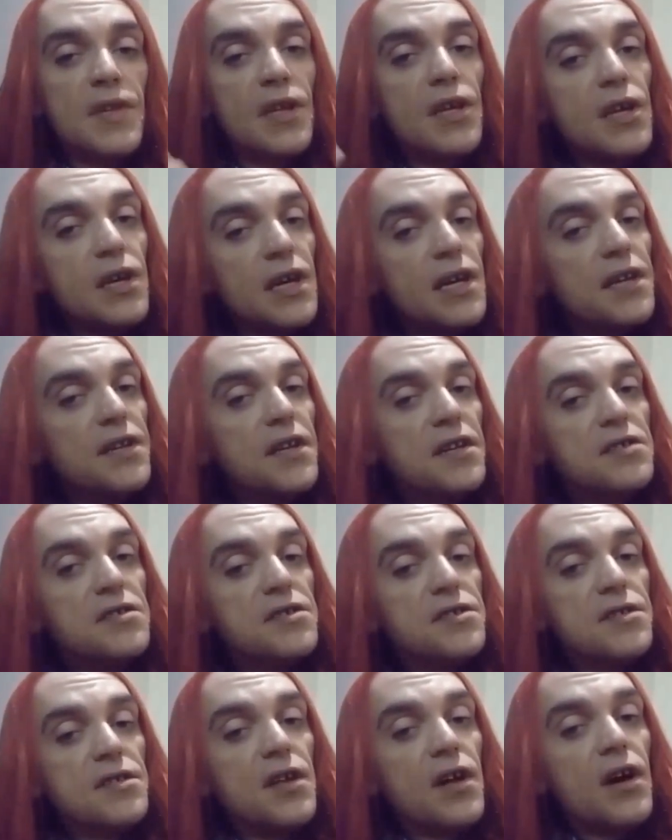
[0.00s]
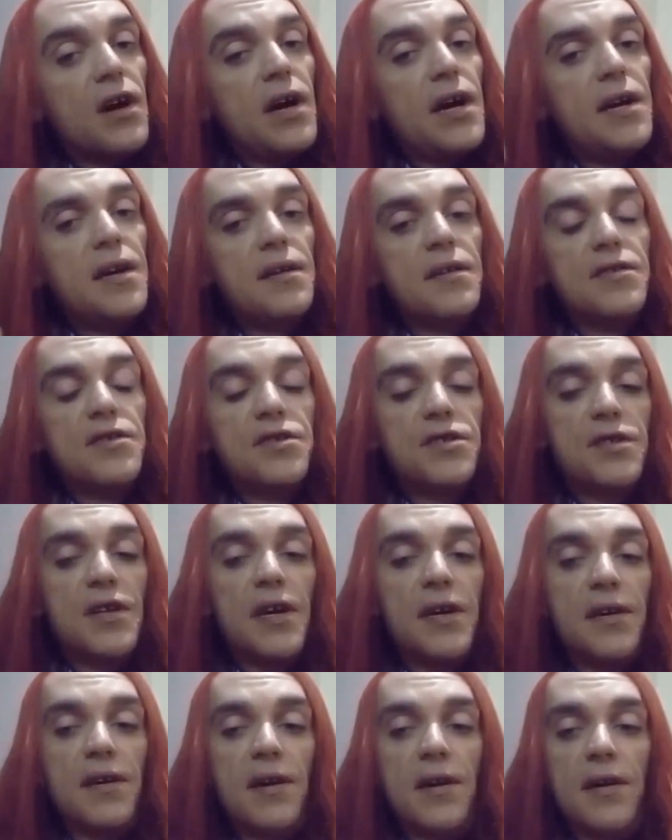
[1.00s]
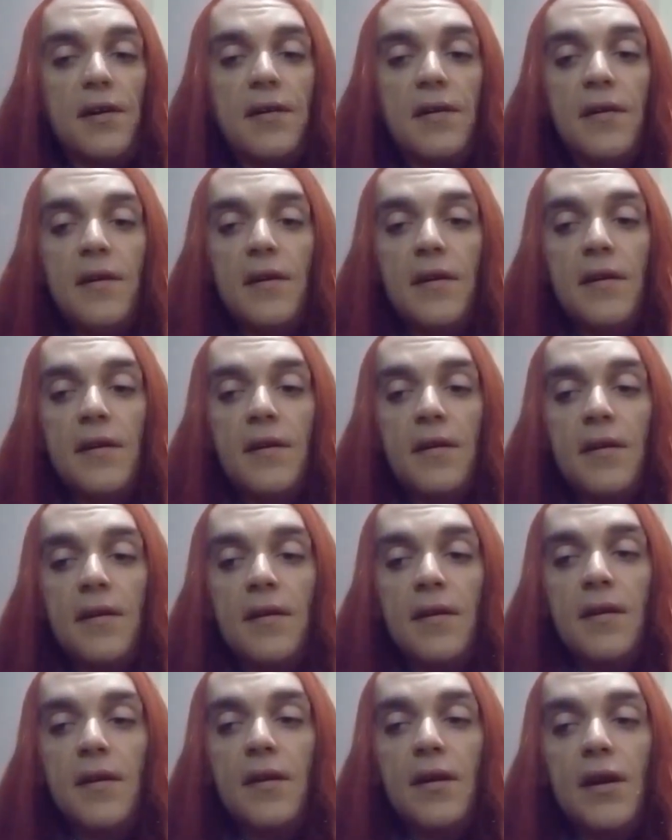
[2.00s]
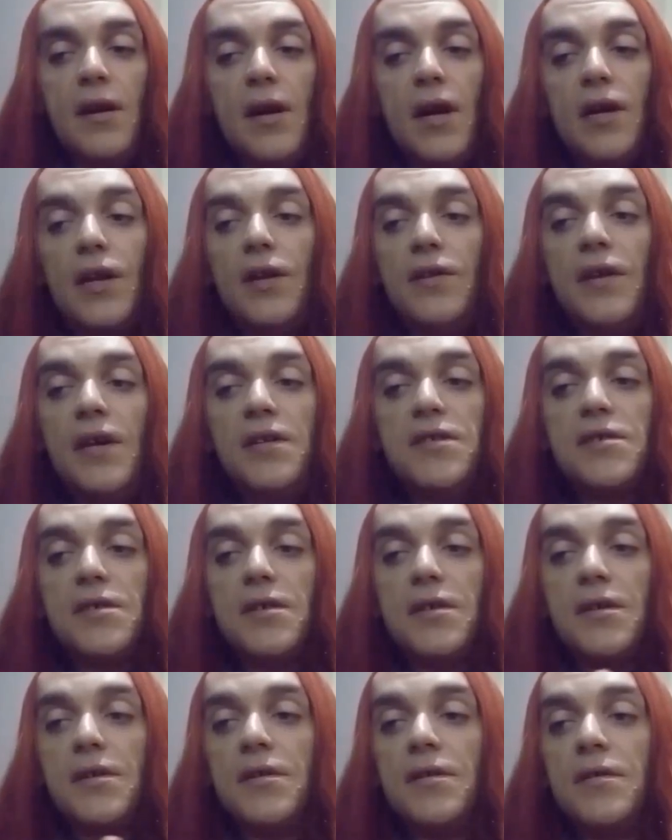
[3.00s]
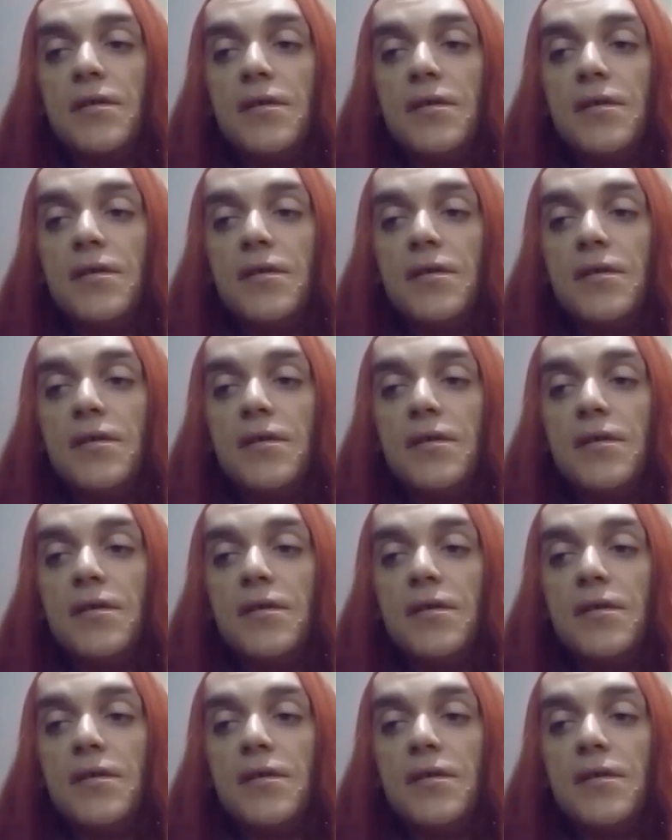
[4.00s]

You get addicted to the high, and it's just like, I don't need to,